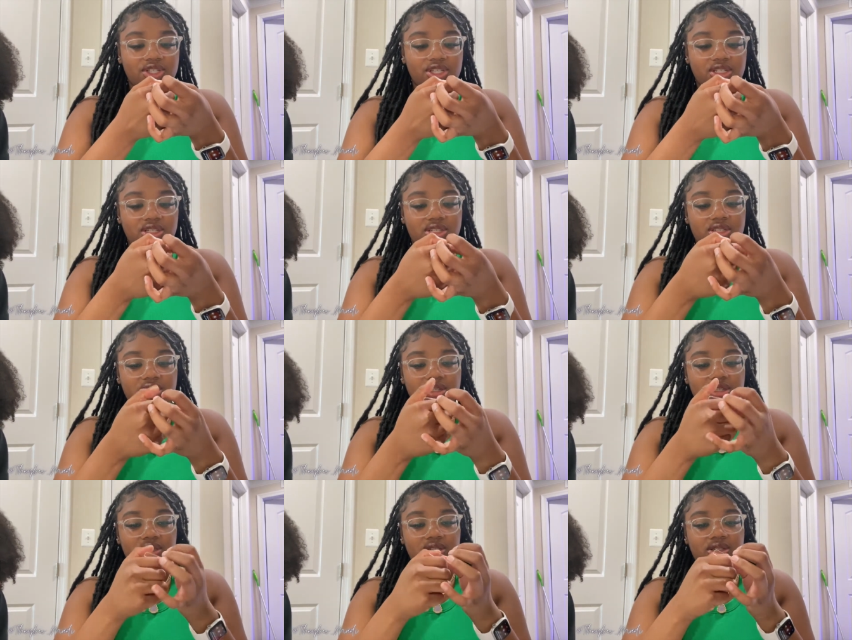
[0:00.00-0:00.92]
So now
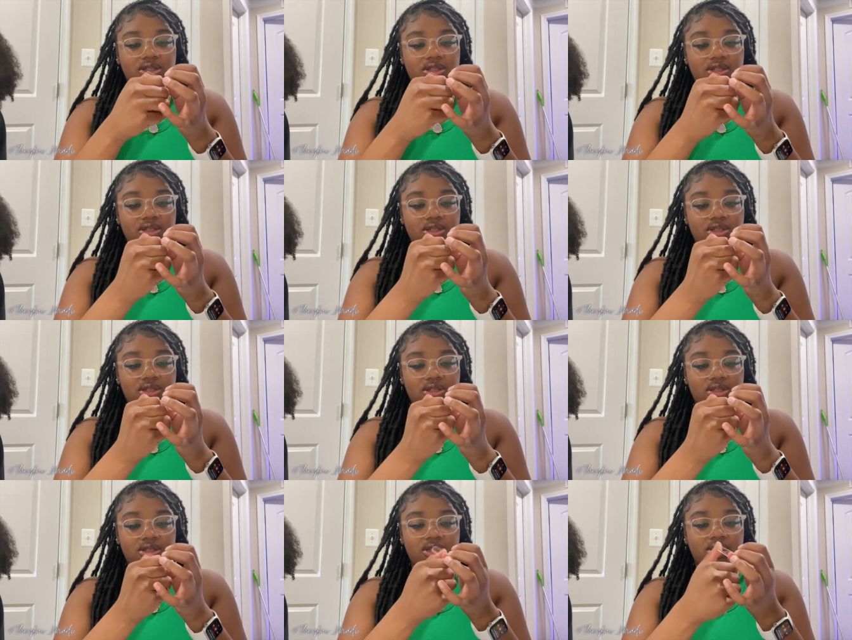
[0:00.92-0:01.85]
y'all, she the realest one I
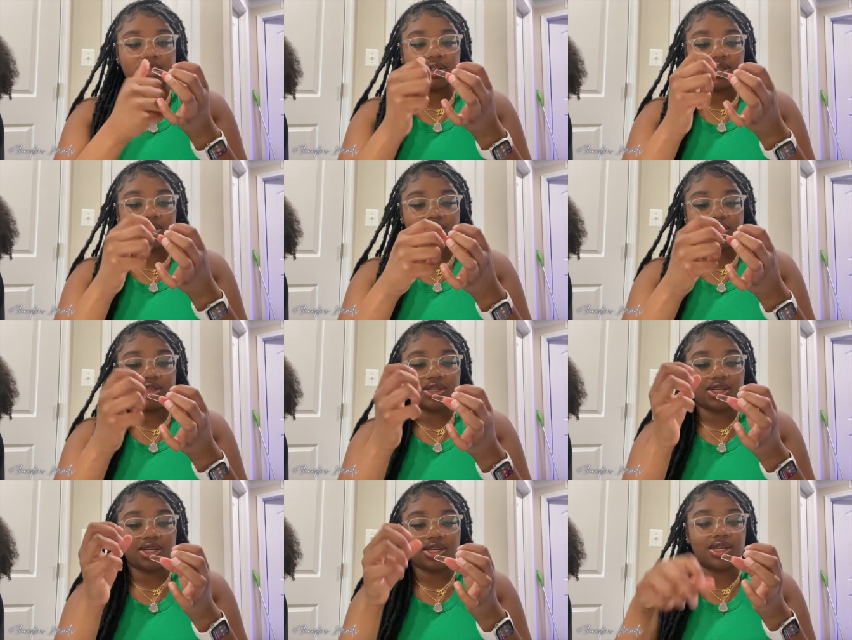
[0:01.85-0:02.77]
came for running off
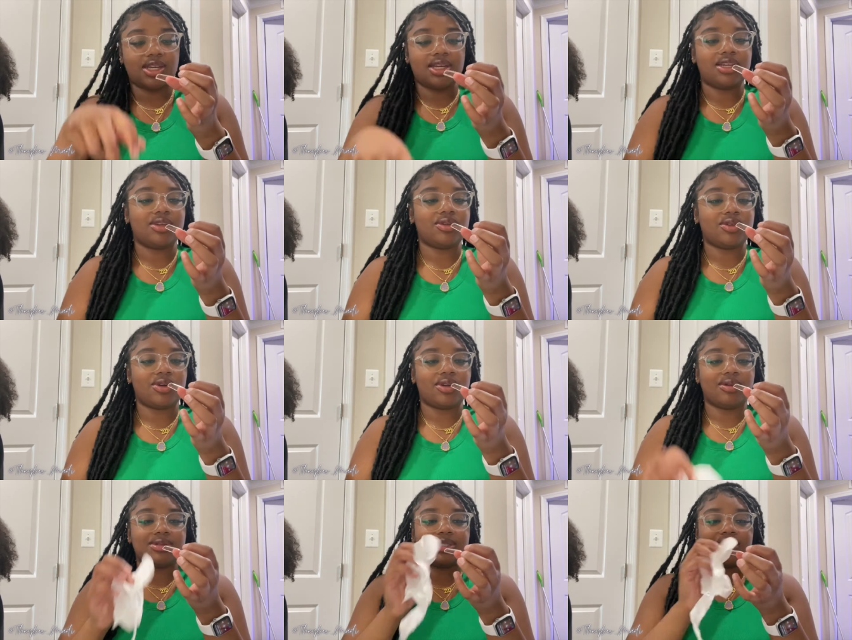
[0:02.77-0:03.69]
the Yeah, you know what
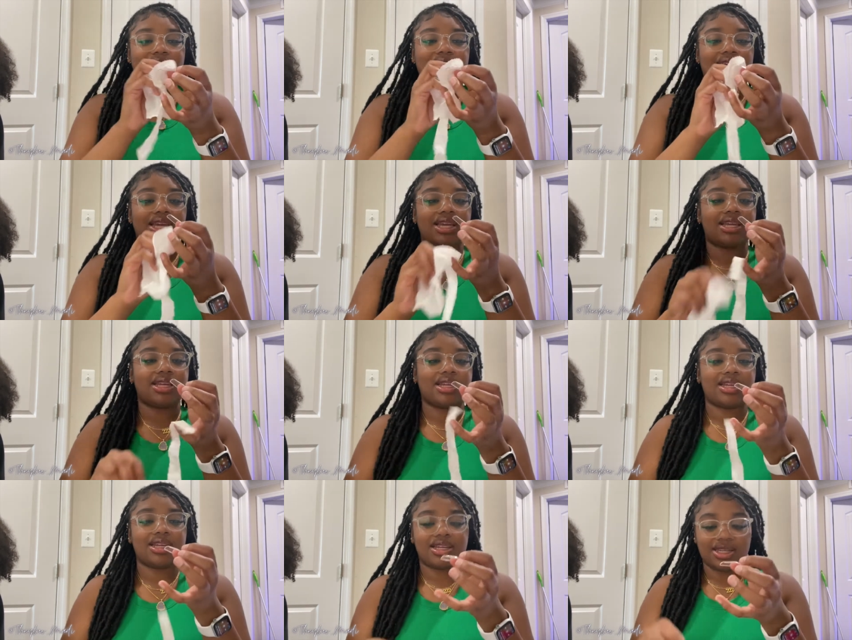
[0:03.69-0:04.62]
I'm saying.
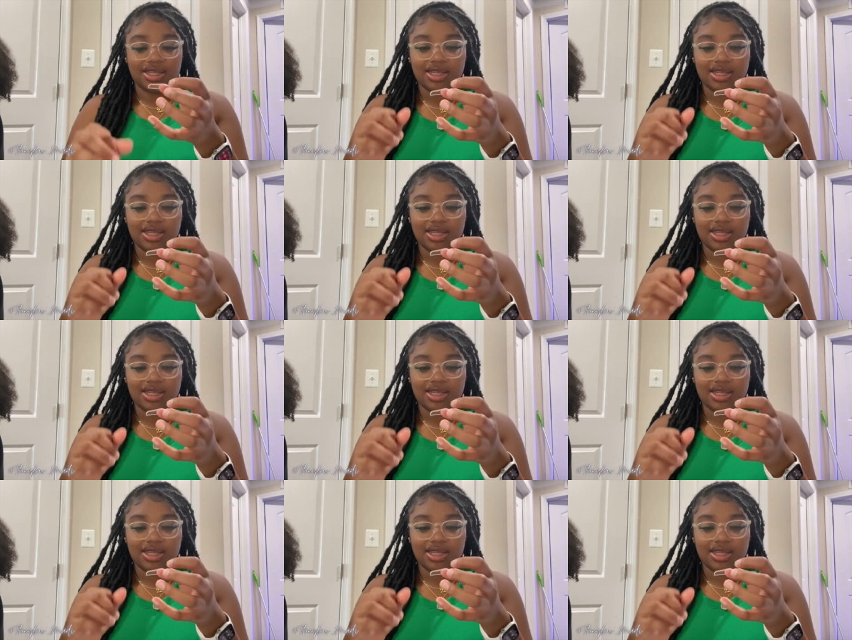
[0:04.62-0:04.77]
Just like